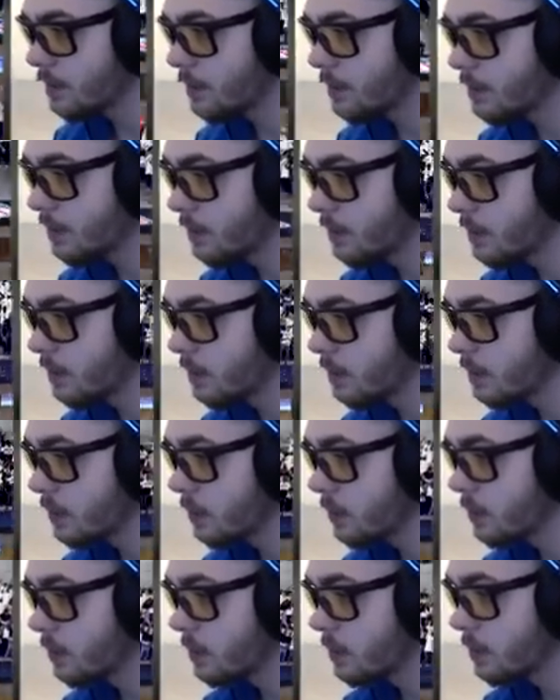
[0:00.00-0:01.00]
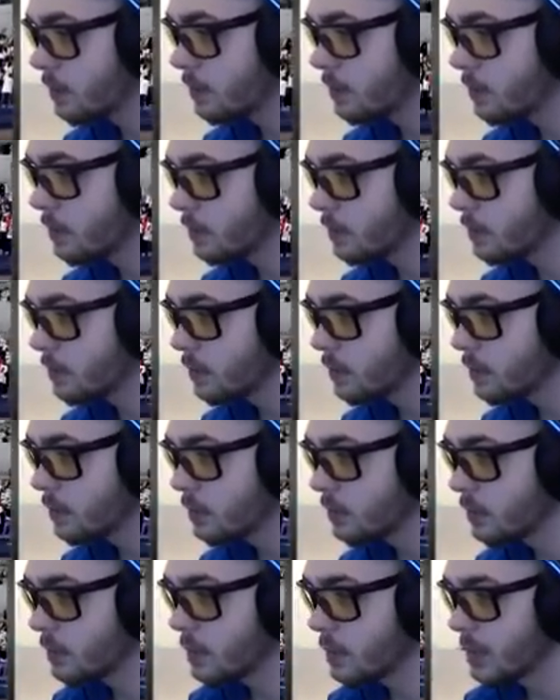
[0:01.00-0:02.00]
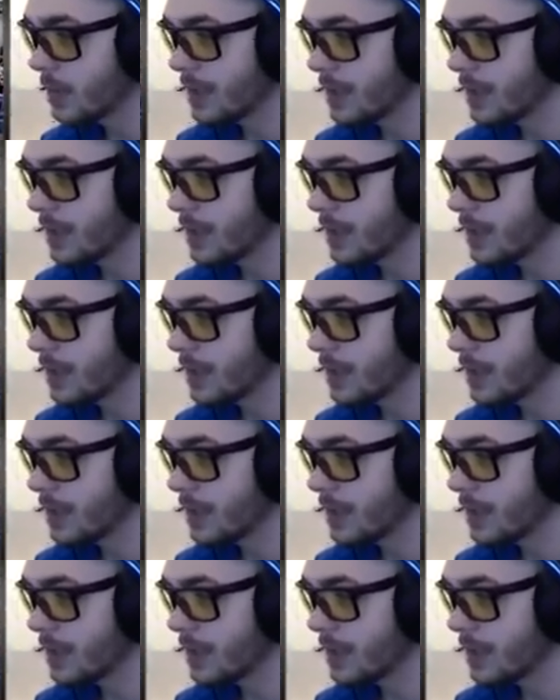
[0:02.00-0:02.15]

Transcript: No one is speaking in this clip.